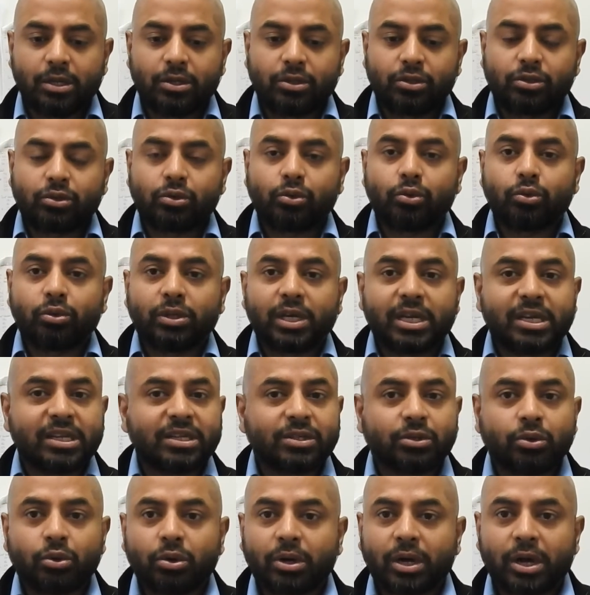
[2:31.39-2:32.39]
So there
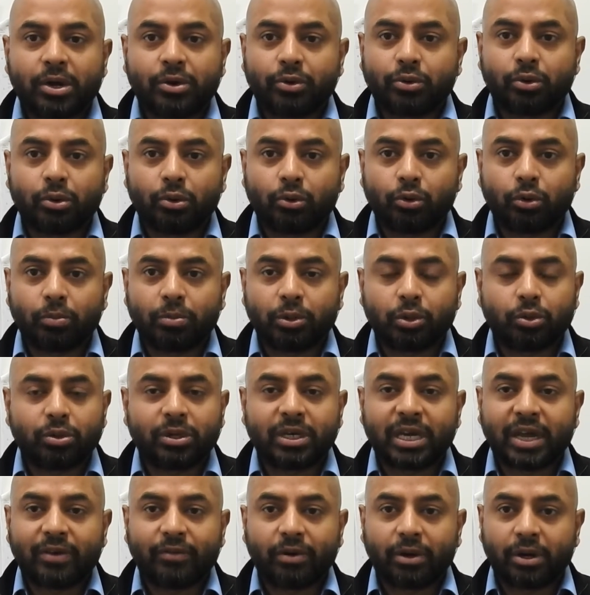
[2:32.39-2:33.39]
is no control group. You
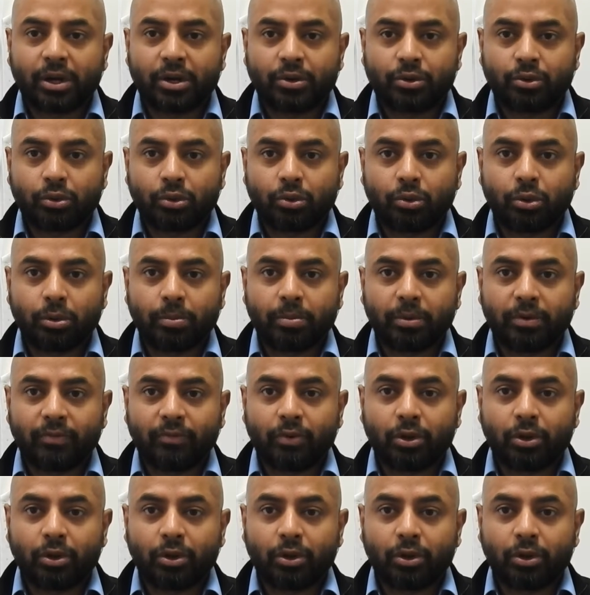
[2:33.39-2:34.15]
didn't have a control group.